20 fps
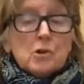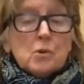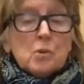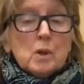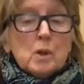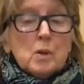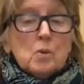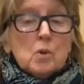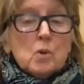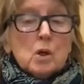
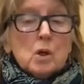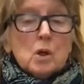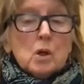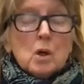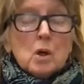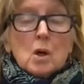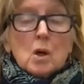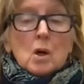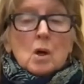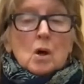We
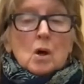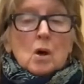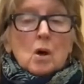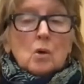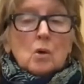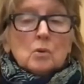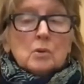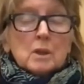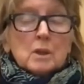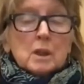were
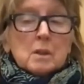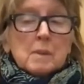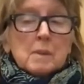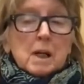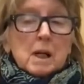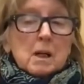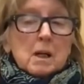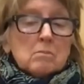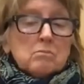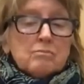only
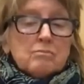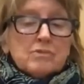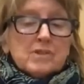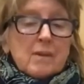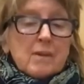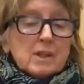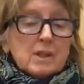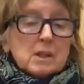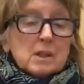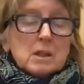about
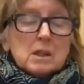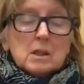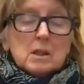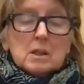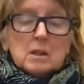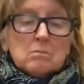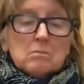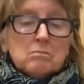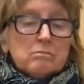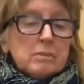
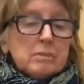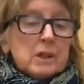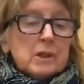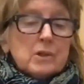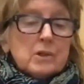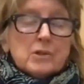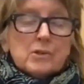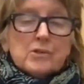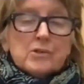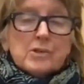17
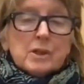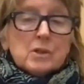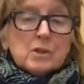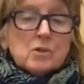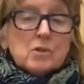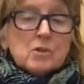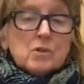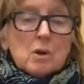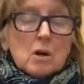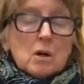years
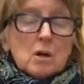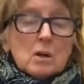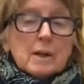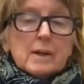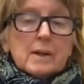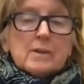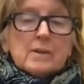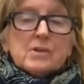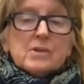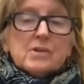into our
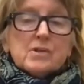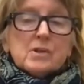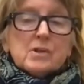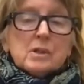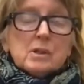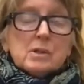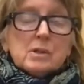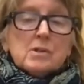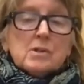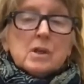
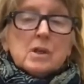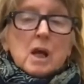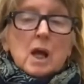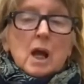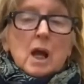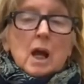existence,